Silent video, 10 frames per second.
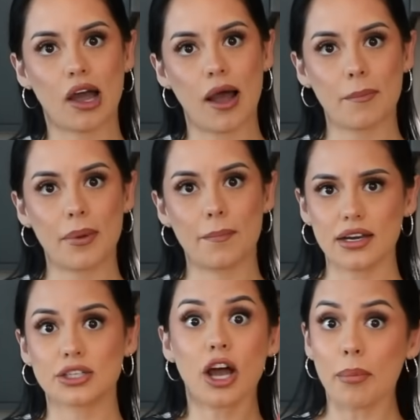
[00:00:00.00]

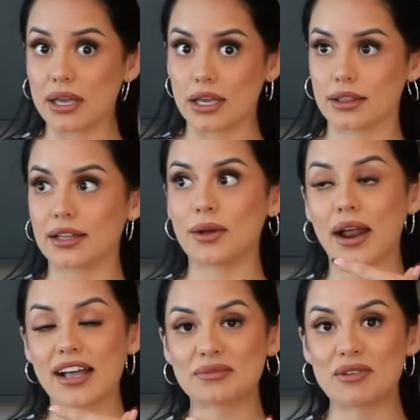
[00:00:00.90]
topping that they
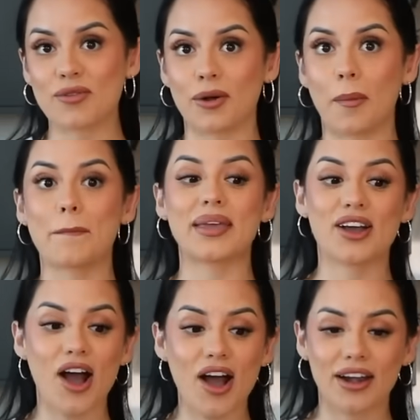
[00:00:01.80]
would ask me for,
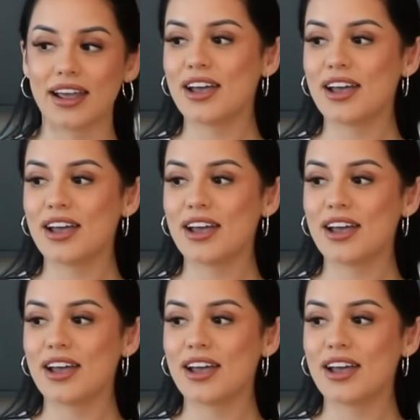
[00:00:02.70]
pecan.